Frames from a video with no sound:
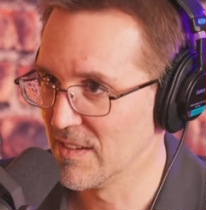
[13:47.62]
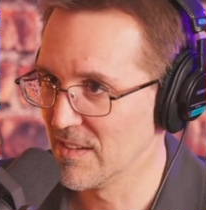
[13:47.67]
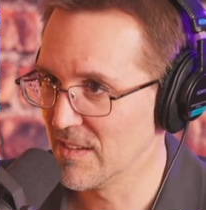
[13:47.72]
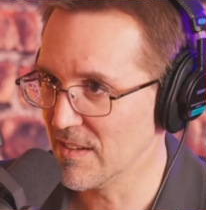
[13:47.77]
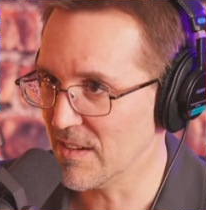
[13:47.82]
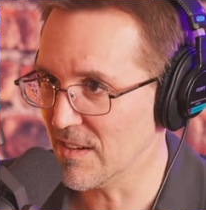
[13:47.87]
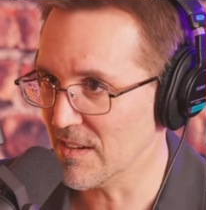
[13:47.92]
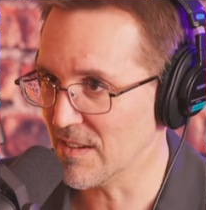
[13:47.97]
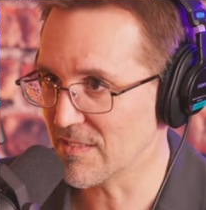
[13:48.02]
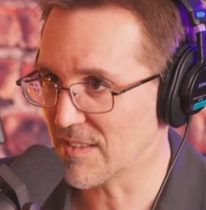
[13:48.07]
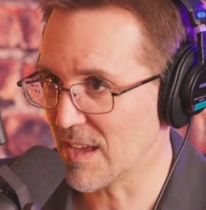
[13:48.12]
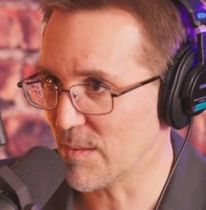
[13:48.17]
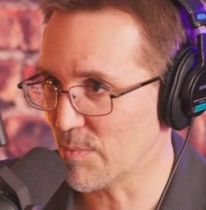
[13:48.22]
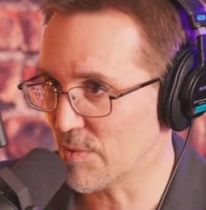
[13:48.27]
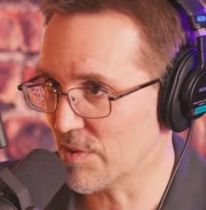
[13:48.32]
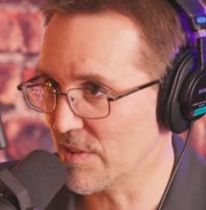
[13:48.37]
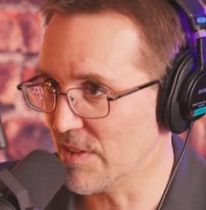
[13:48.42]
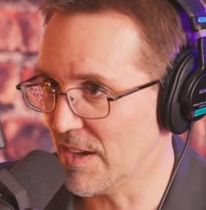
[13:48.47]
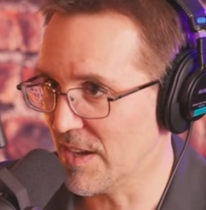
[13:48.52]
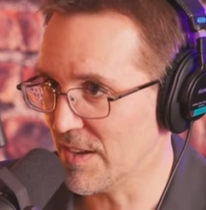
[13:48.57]
uh,
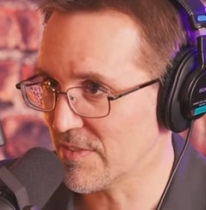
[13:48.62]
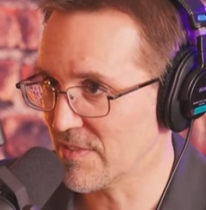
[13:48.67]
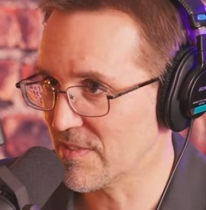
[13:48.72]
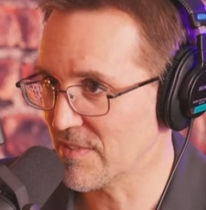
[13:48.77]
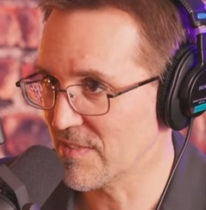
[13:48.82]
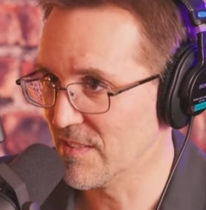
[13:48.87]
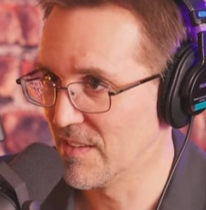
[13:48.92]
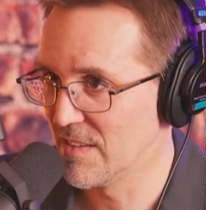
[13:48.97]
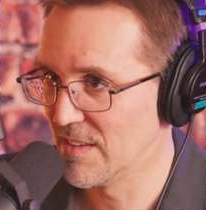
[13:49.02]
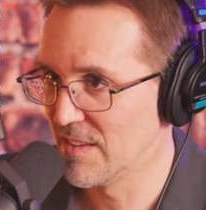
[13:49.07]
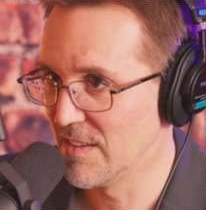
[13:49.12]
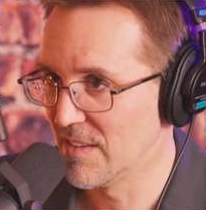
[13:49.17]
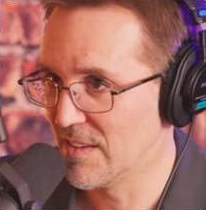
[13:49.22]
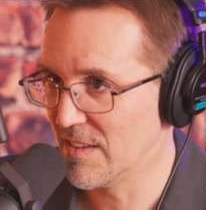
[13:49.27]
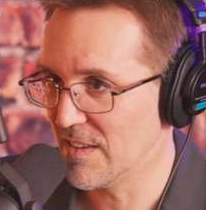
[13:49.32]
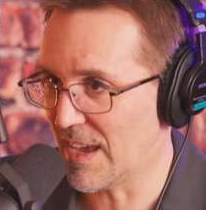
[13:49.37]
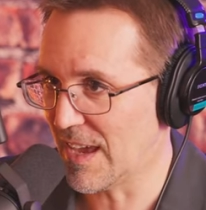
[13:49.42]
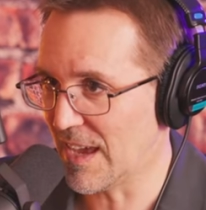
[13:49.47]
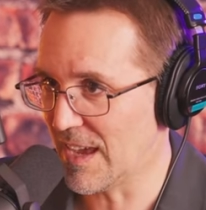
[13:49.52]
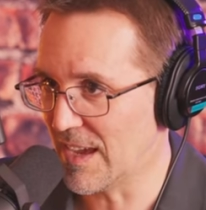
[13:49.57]
tablecloths. Right.
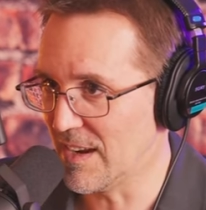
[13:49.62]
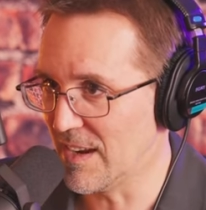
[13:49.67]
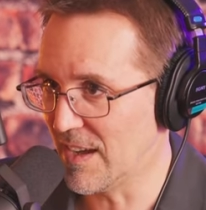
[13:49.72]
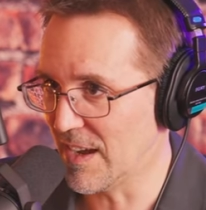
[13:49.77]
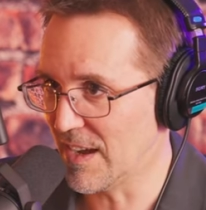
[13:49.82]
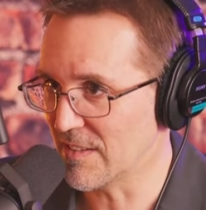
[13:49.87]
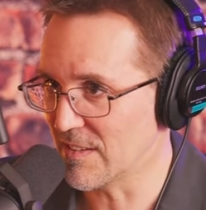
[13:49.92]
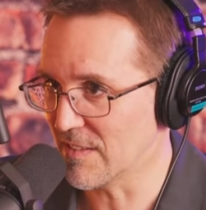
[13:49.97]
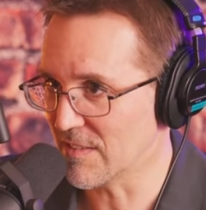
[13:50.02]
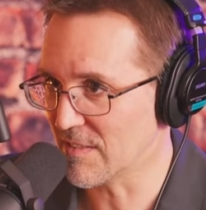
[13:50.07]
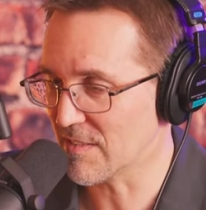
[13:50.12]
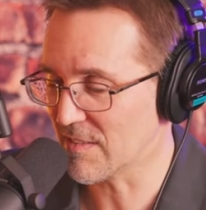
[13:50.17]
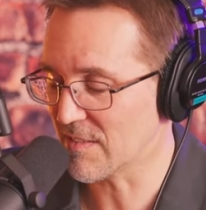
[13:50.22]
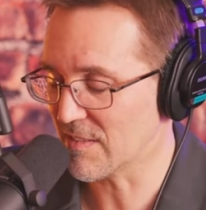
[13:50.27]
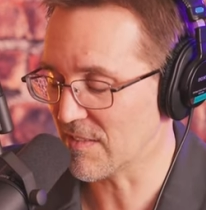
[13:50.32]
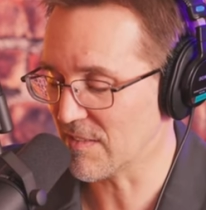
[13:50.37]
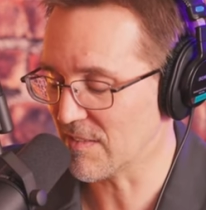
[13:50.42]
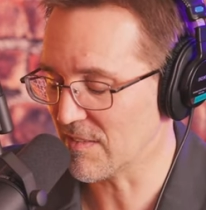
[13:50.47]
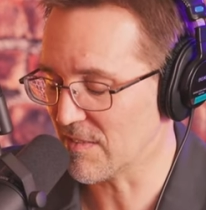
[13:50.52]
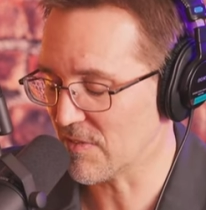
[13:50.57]
Sure. And I just
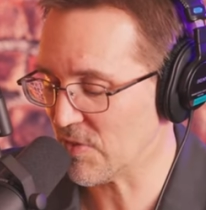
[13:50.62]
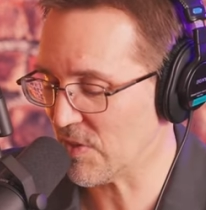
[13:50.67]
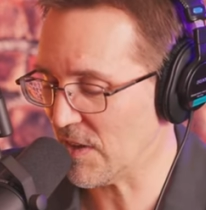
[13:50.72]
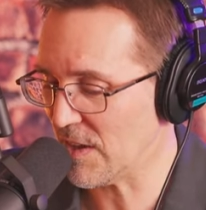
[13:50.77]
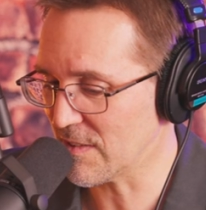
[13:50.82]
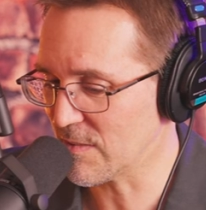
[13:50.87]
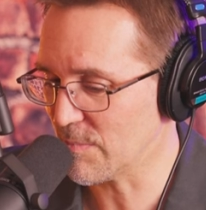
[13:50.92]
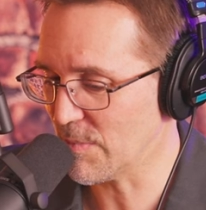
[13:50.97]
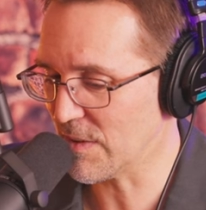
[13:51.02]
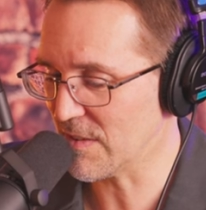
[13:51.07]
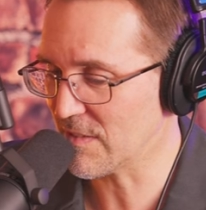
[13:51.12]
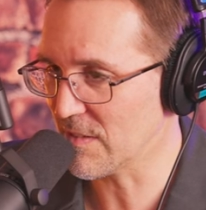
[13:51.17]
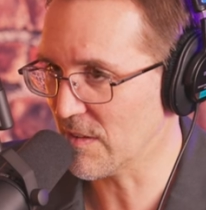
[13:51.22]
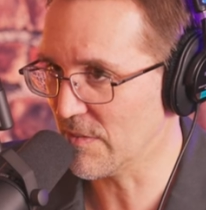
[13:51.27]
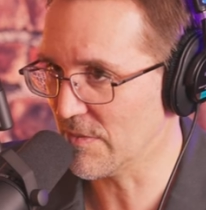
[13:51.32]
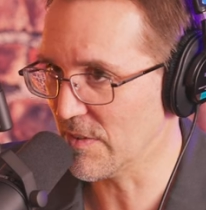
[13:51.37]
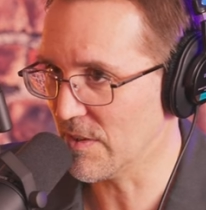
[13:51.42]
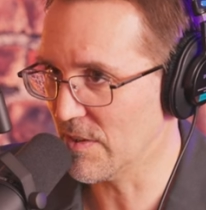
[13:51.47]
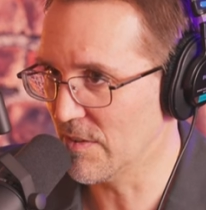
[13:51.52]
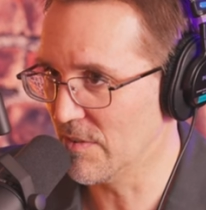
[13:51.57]
thought to
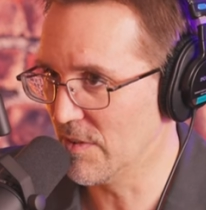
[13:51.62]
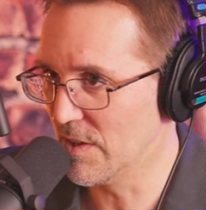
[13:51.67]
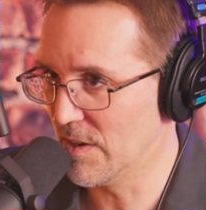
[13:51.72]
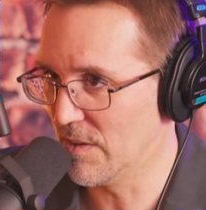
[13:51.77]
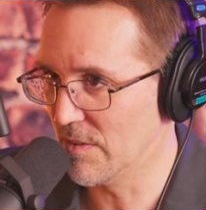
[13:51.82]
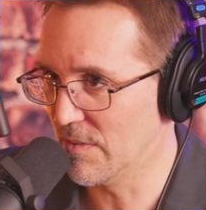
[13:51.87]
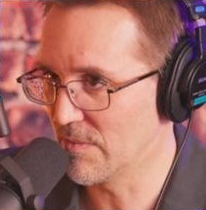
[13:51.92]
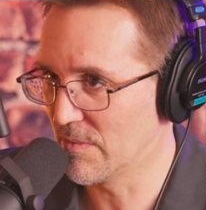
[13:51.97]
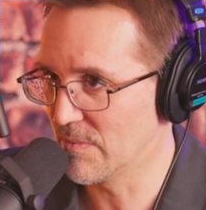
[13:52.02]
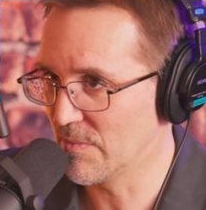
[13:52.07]
myself, oh no,